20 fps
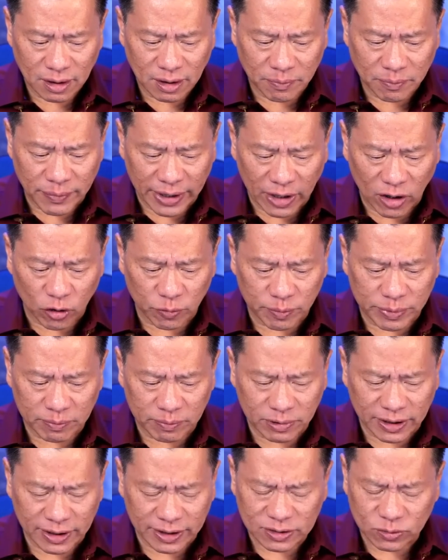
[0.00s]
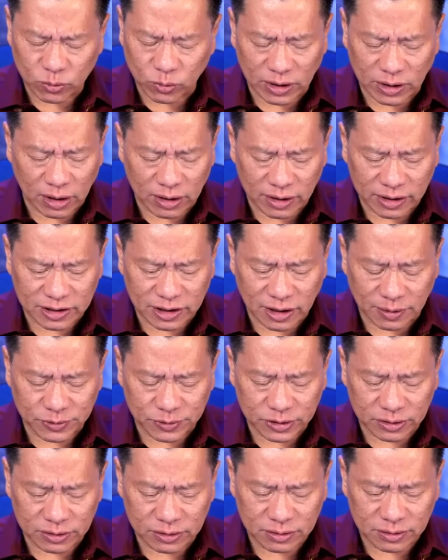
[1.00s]
May all be blessed without
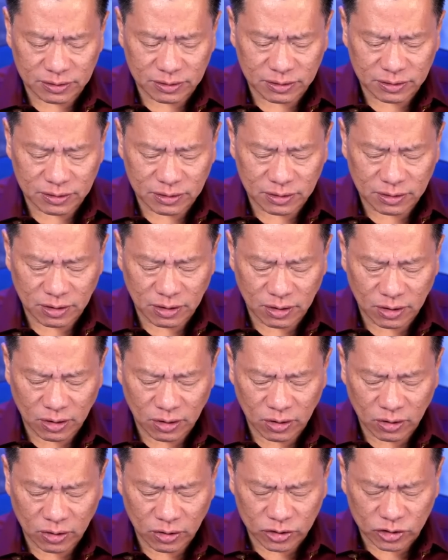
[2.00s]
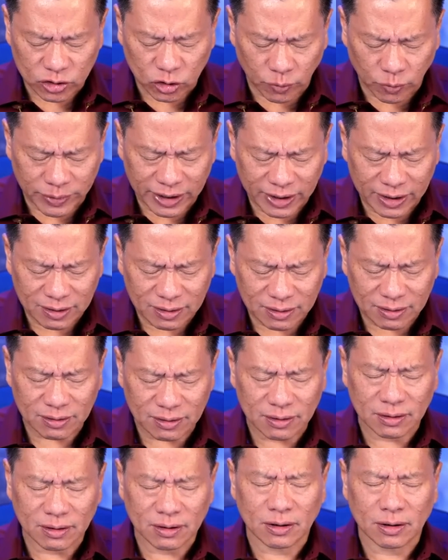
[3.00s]
exception. So be it,
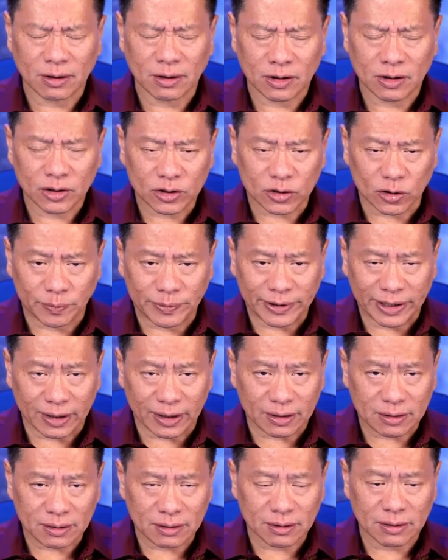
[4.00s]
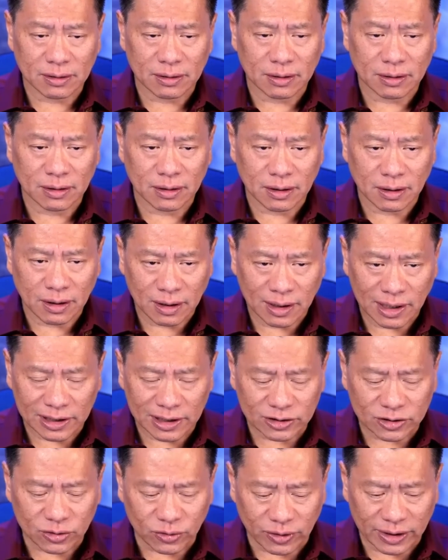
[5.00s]
so be it,
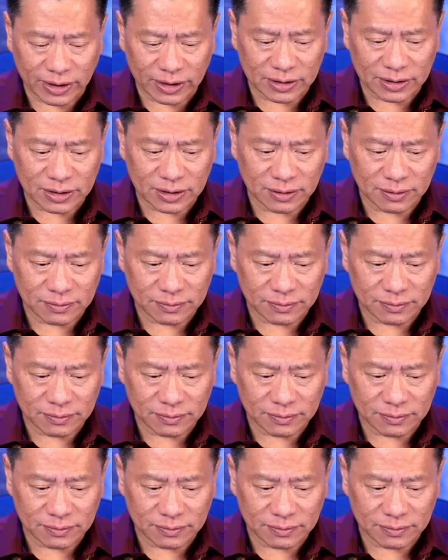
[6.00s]
and so it is.